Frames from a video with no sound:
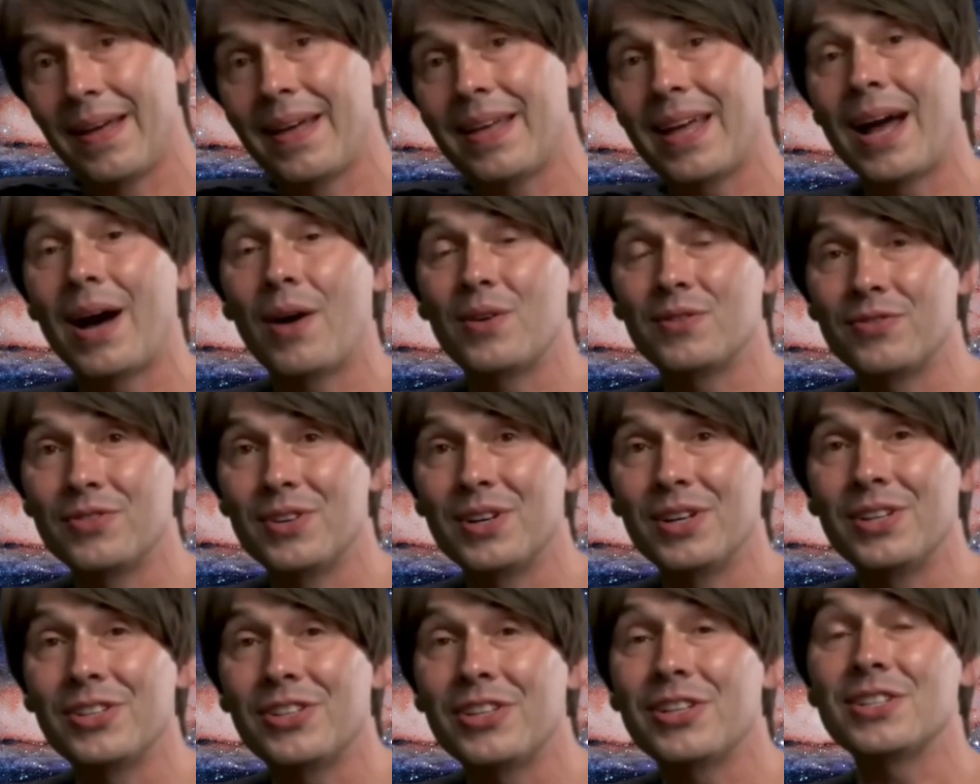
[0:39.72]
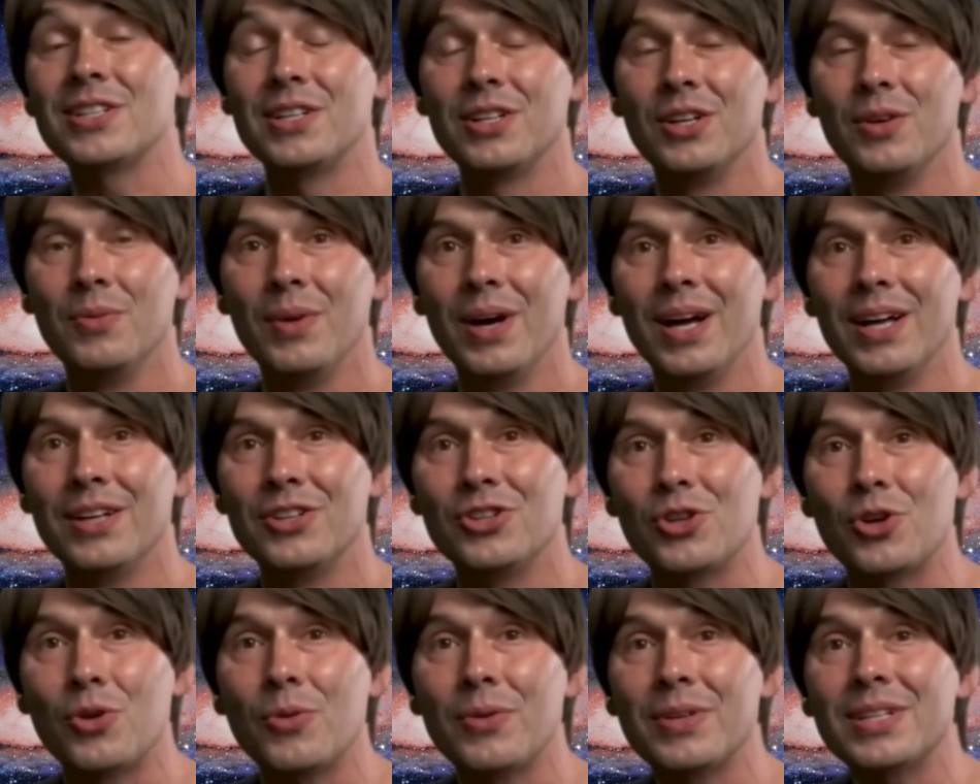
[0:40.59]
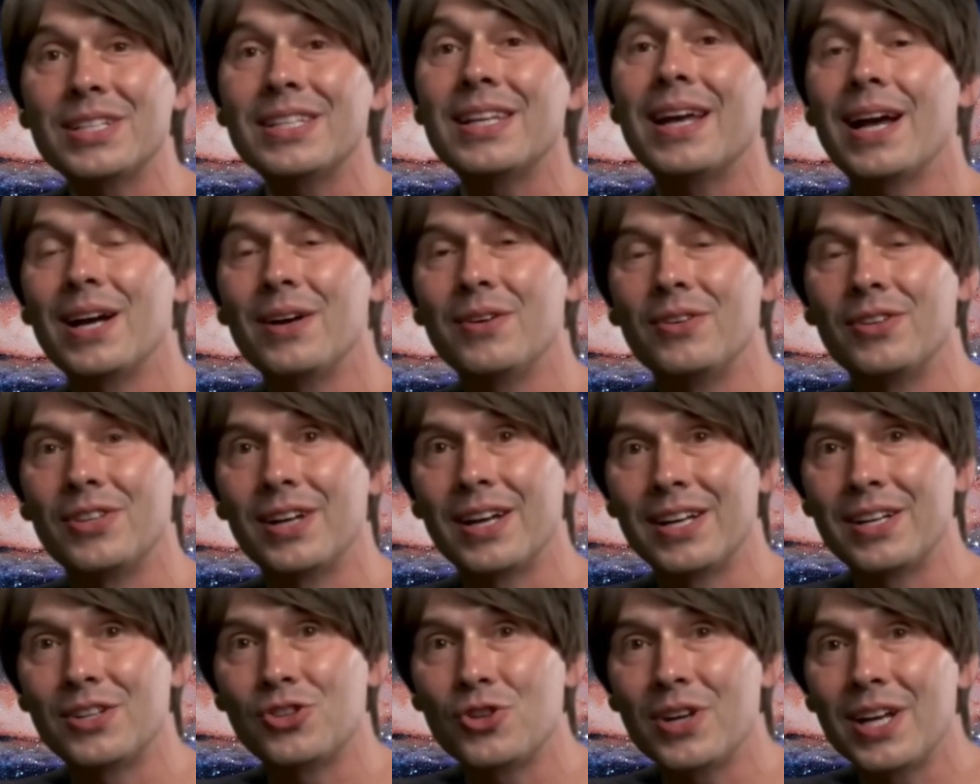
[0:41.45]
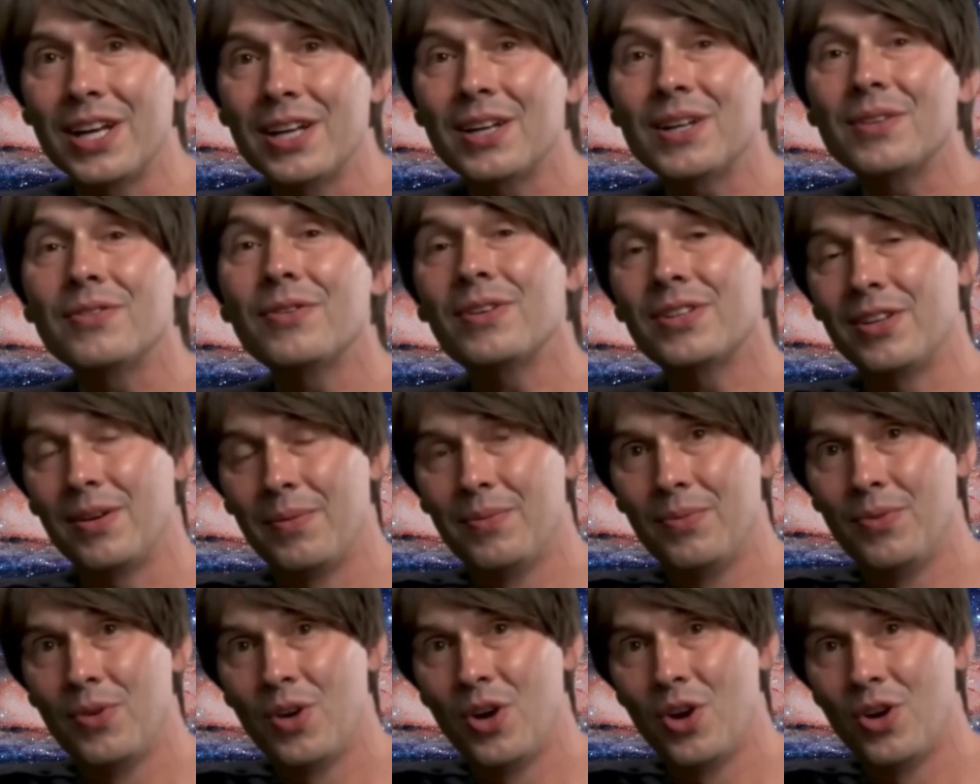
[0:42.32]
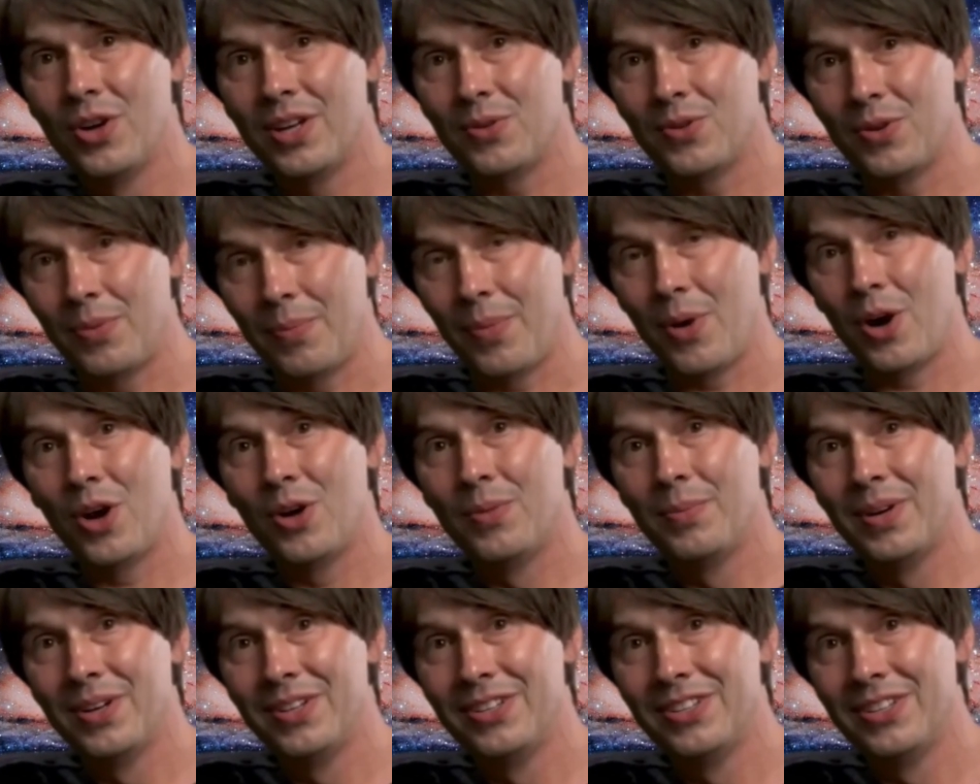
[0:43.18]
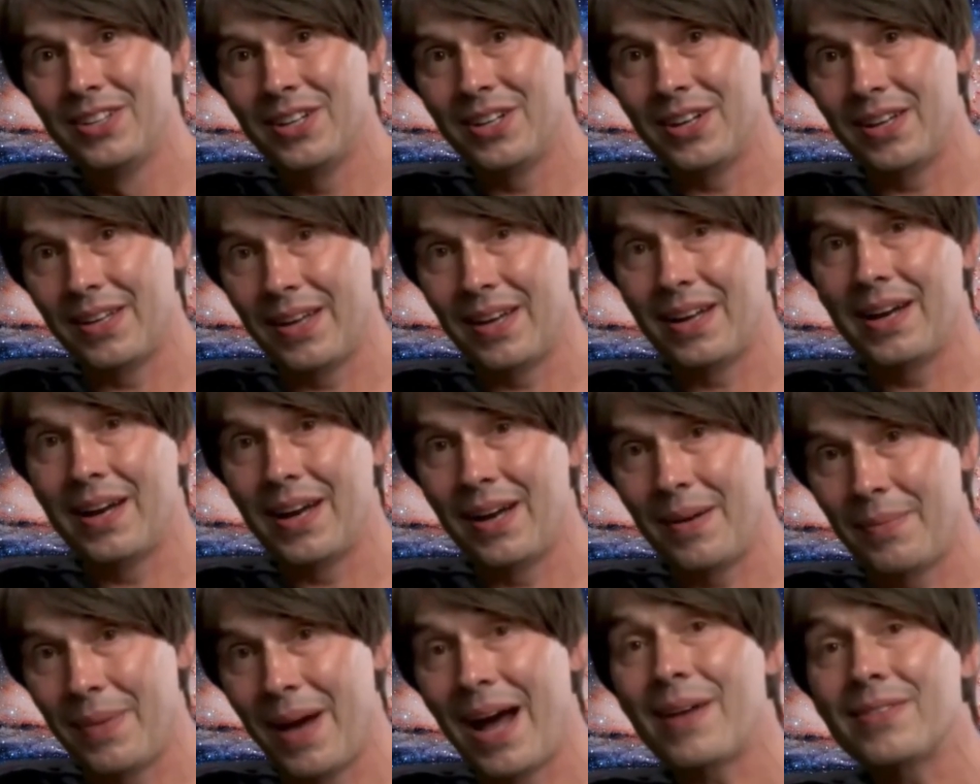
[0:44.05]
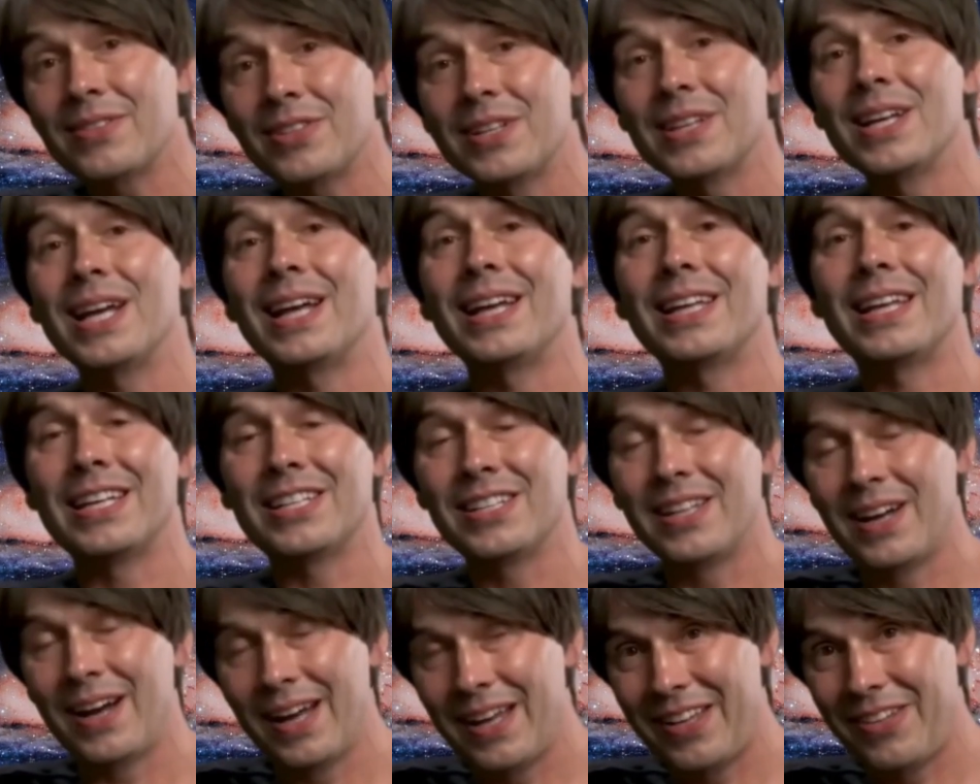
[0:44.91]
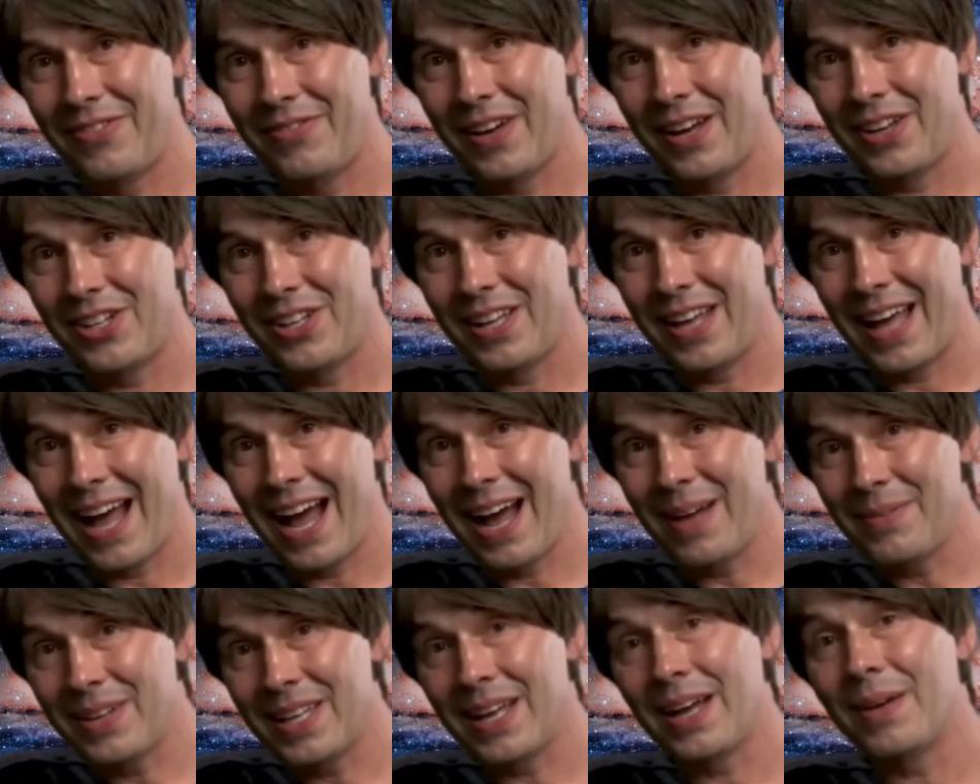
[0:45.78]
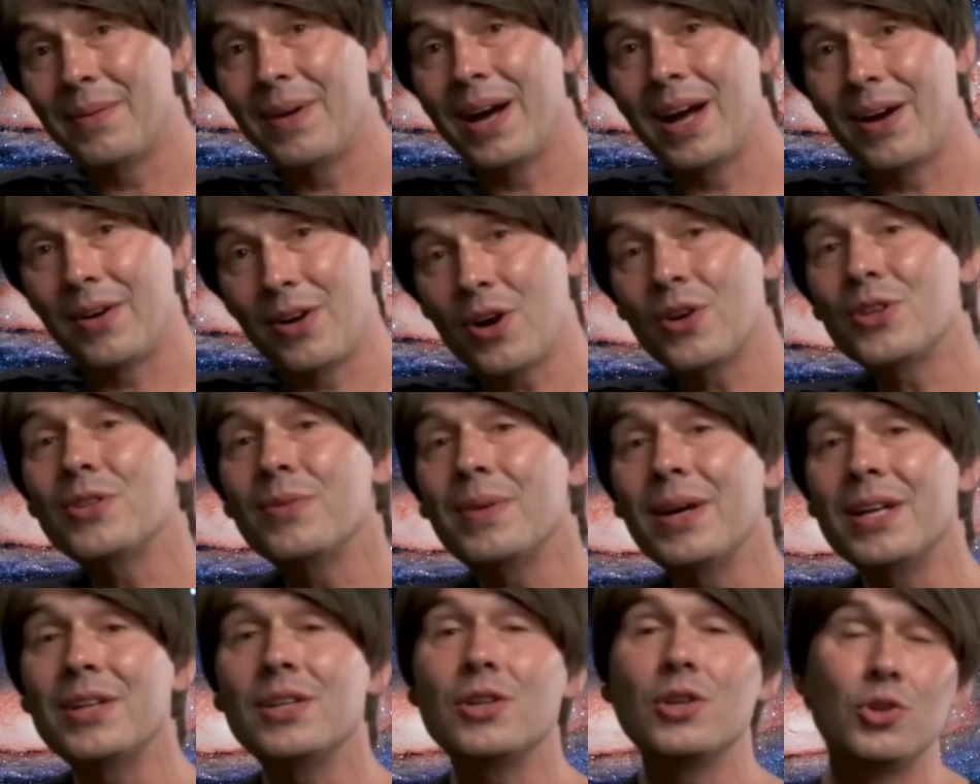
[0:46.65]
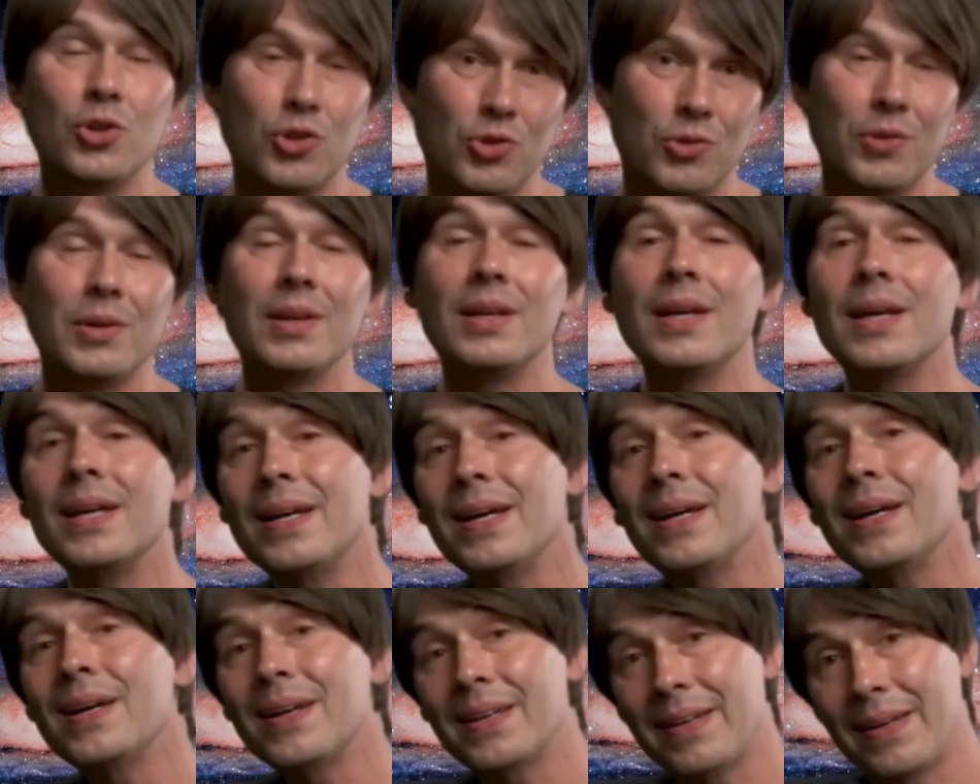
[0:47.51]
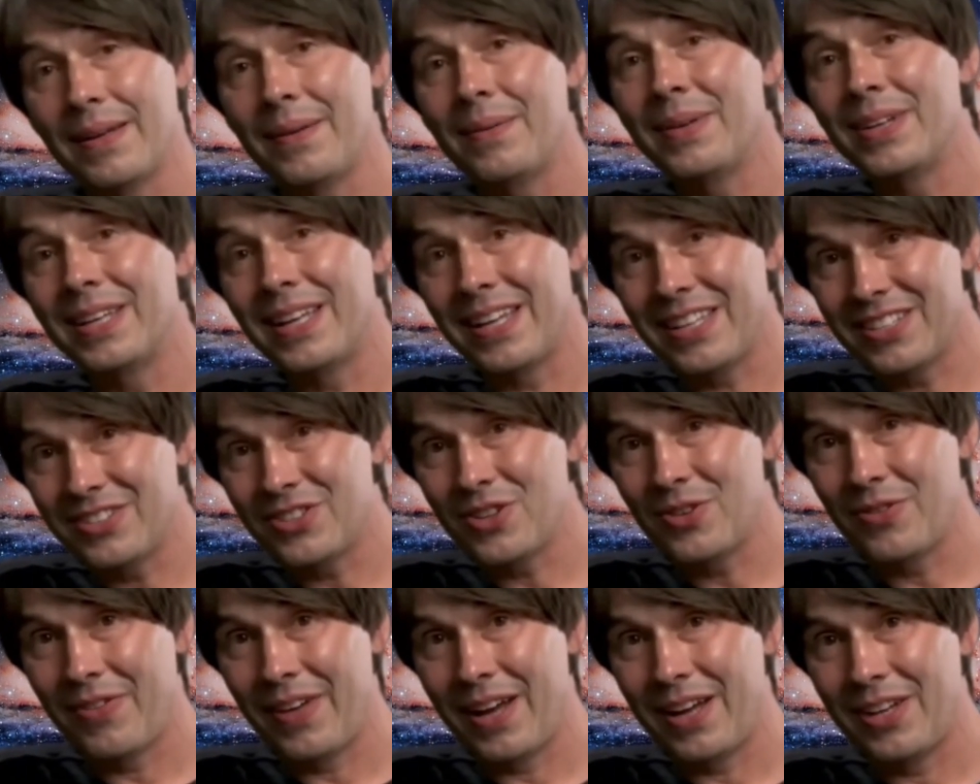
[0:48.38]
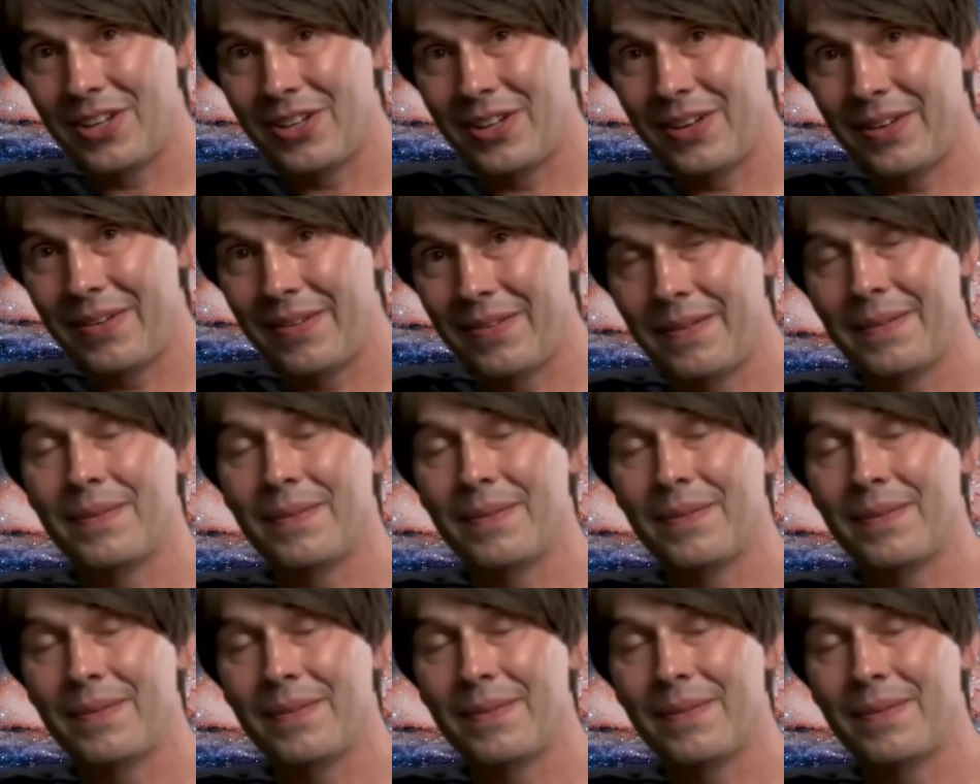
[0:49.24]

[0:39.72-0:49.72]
Now, at first, you might assume this sounds like a trailer for some Hollywood blockbuster, perhaps the latest science fiction epic about cosmic doom, but this is not fiction.